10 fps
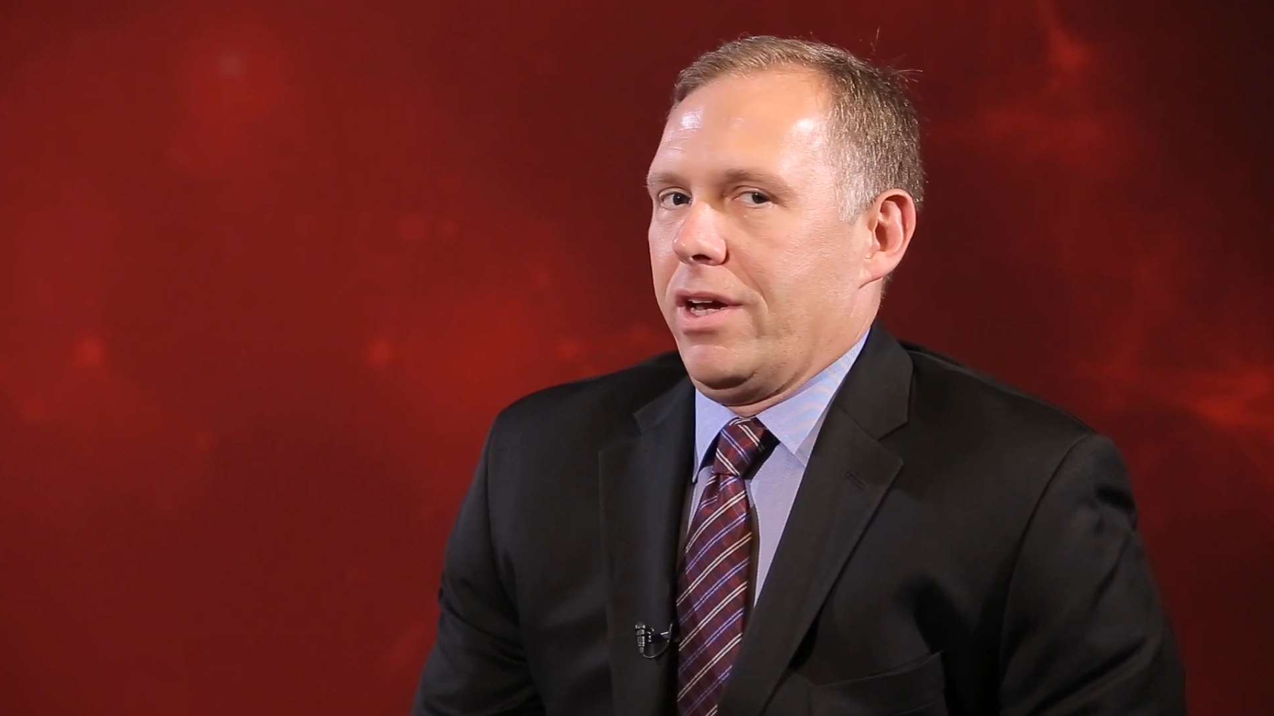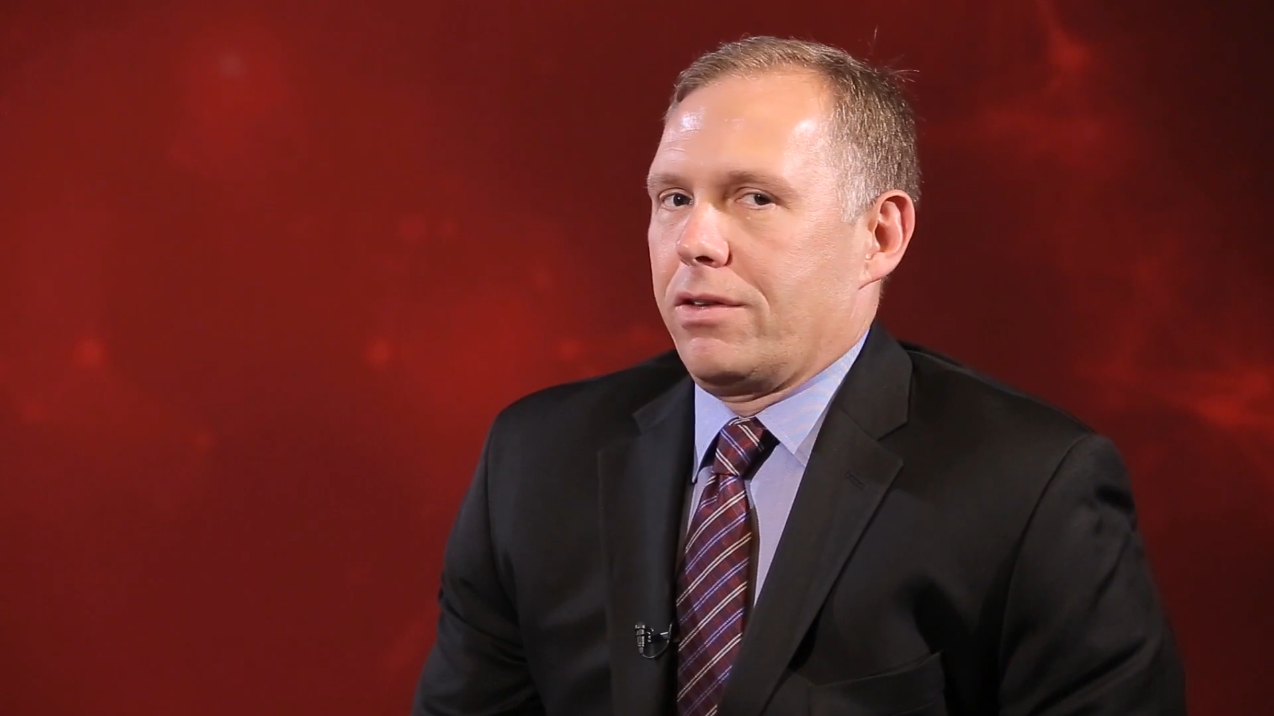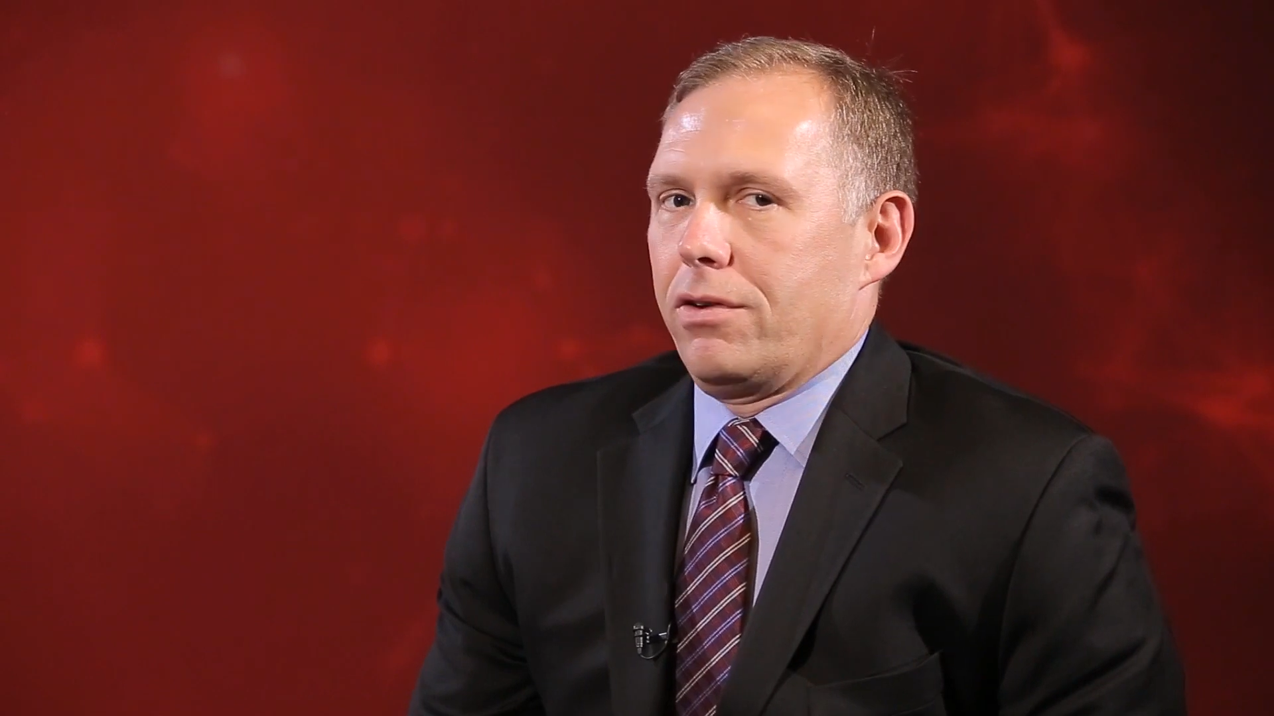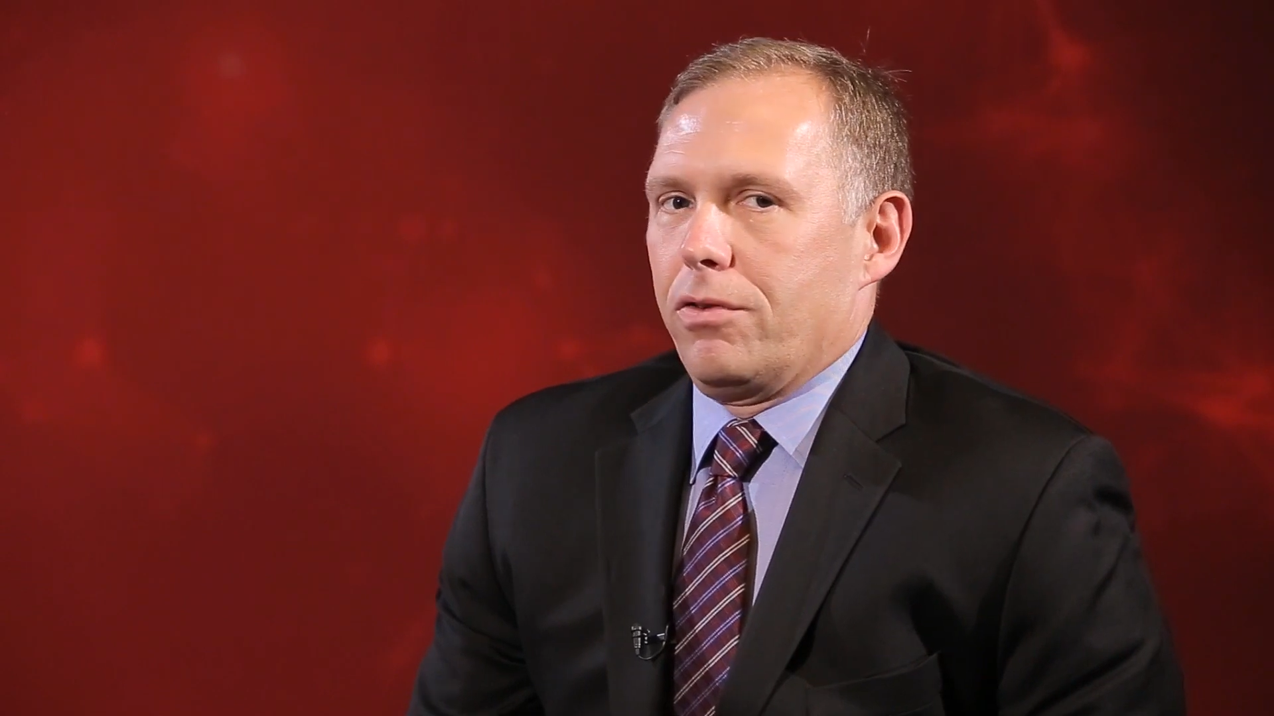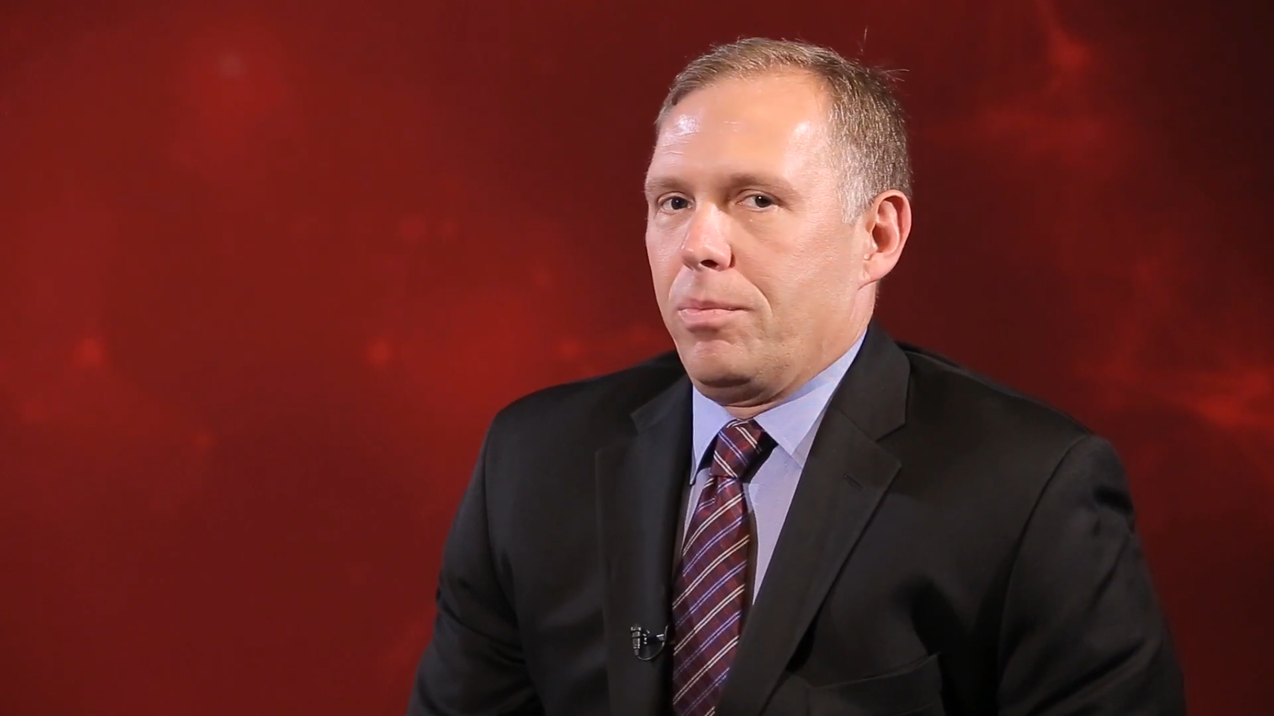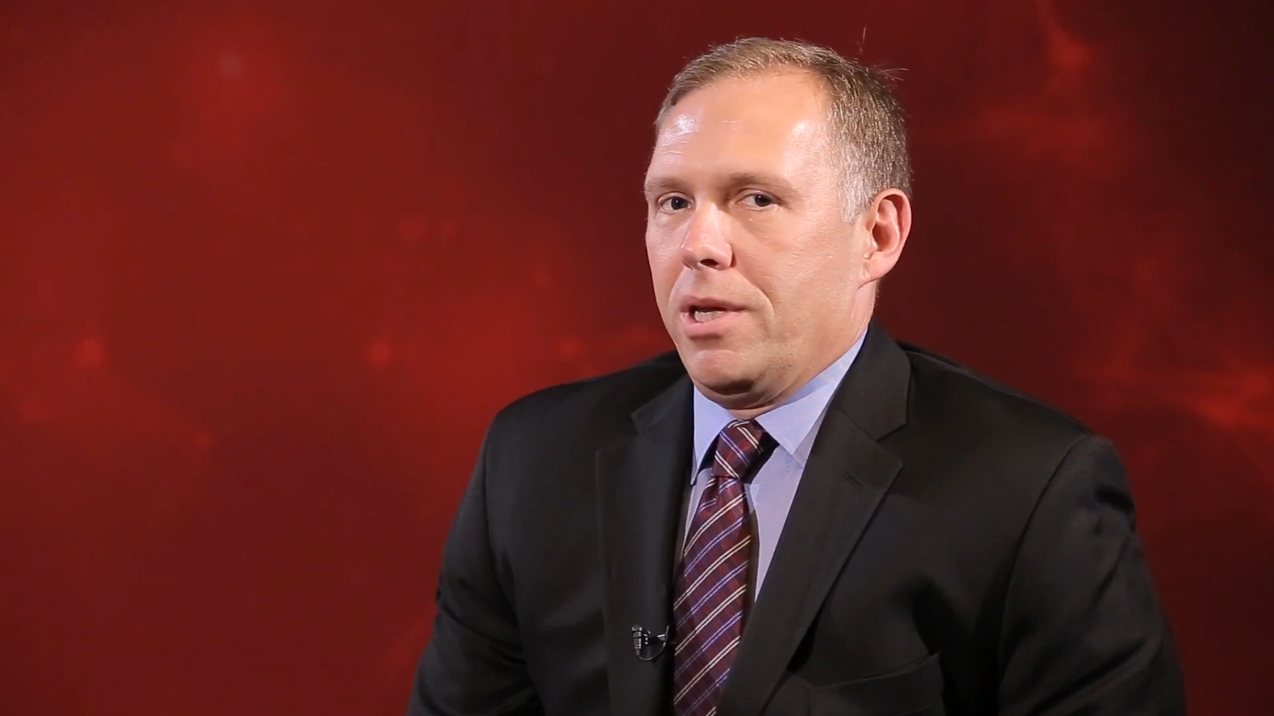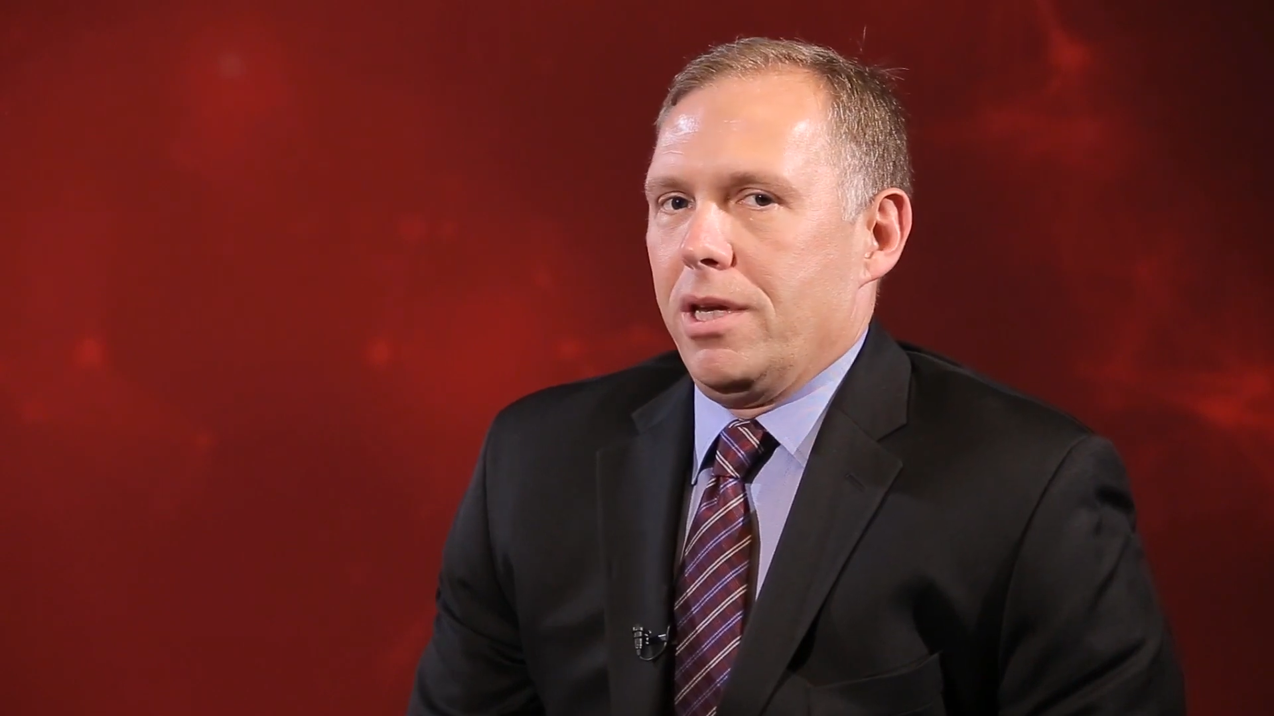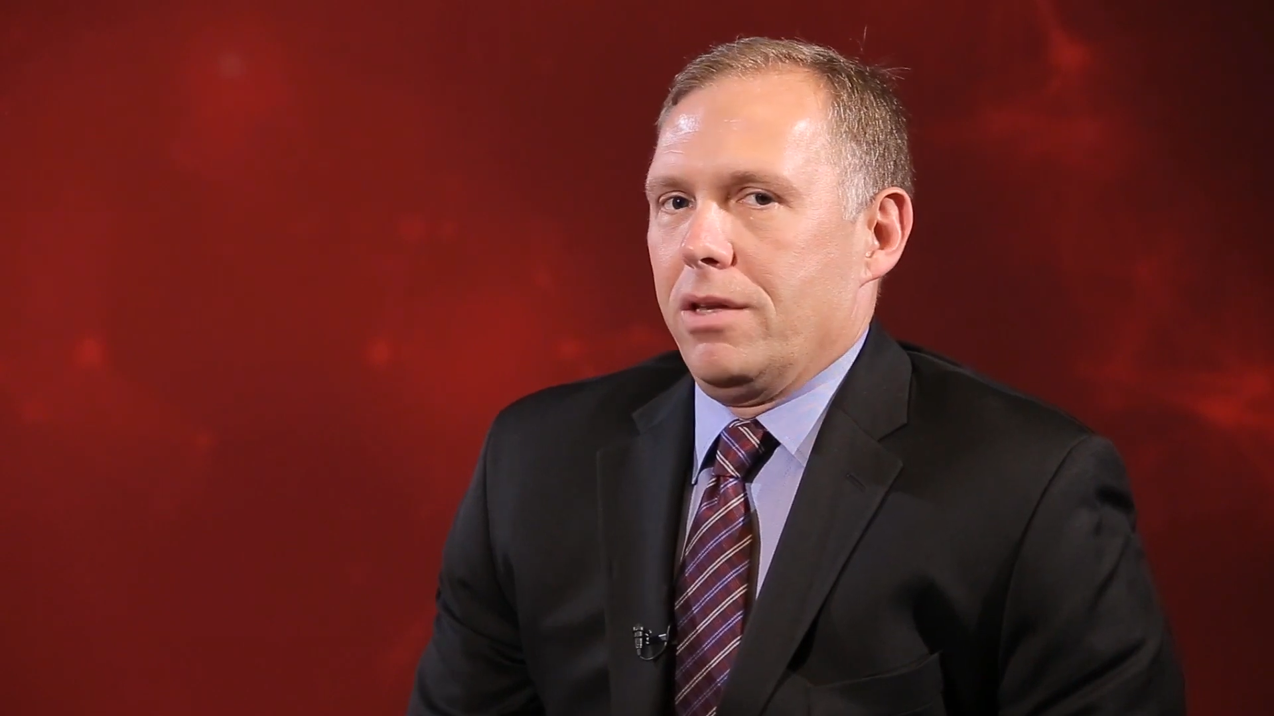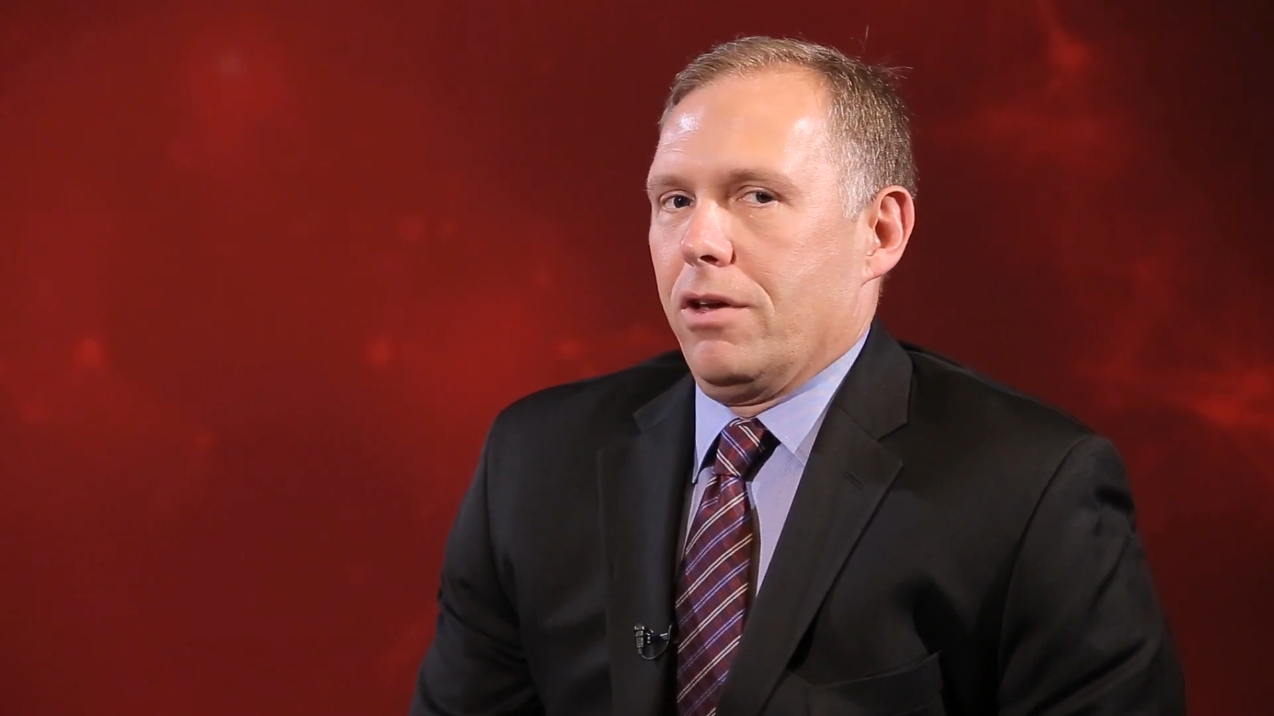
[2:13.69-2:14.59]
sectors be